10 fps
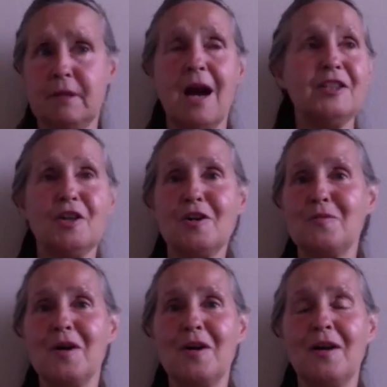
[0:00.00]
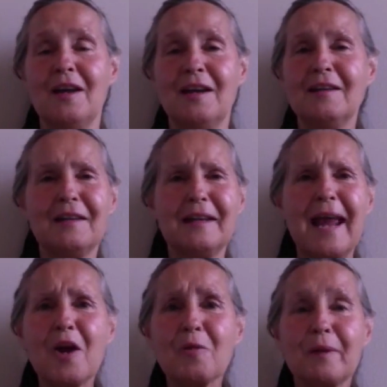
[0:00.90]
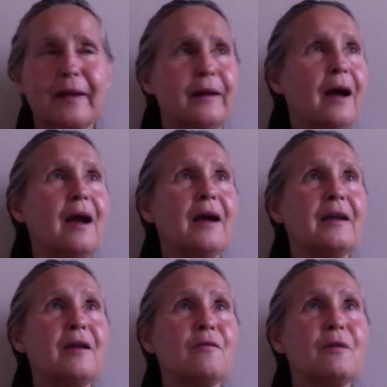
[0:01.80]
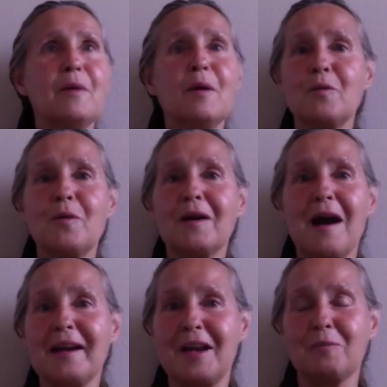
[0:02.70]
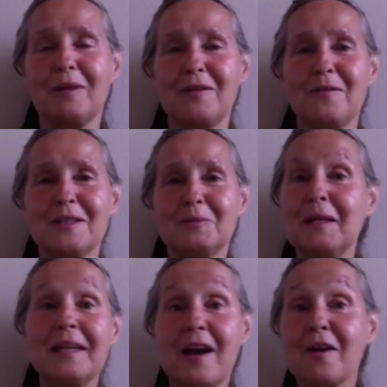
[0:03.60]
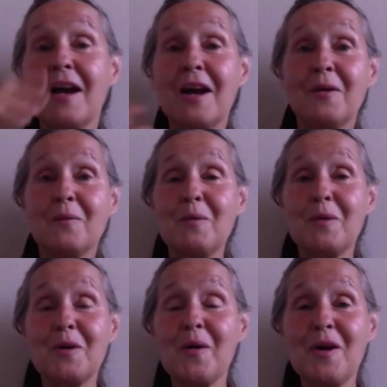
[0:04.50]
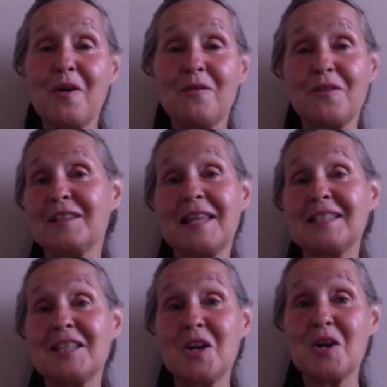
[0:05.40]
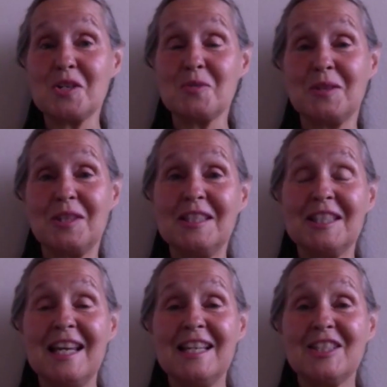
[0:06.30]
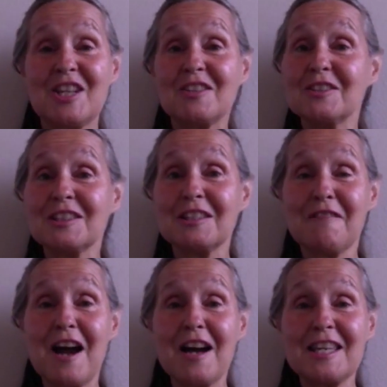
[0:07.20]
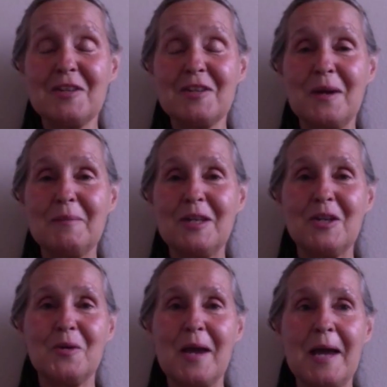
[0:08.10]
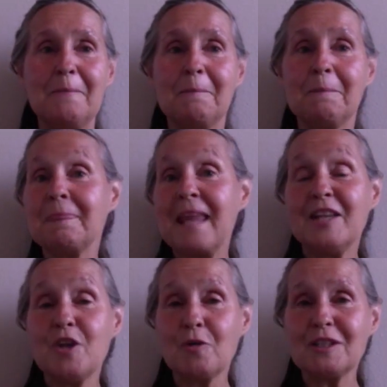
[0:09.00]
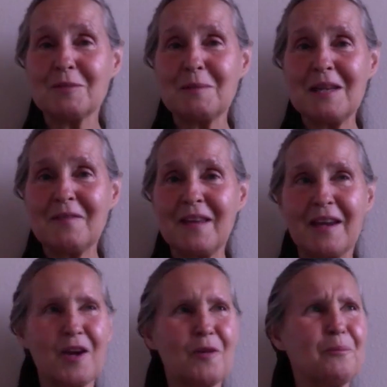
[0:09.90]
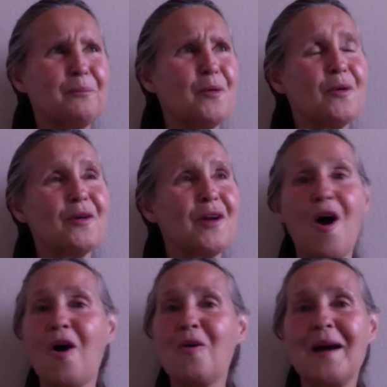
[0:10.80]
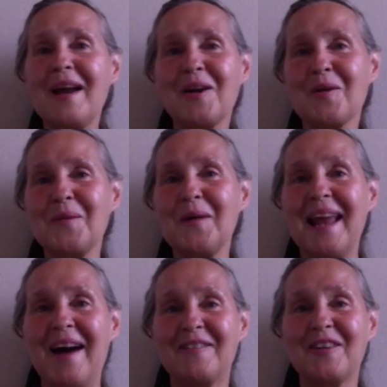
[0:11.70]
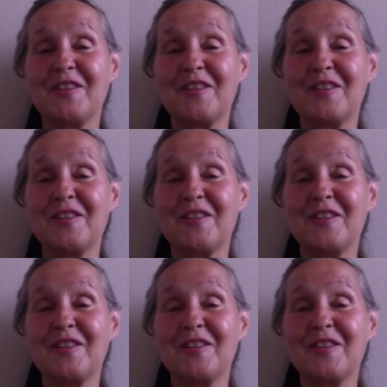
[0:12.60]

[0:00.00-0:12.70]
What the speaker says: I started one in an airplane. I can't remember what kind of airplane it was, but anyhow, we were going over the Atlantic Ocean with these Czechoslovakian women who had noticed me in the airport hallway or whatever.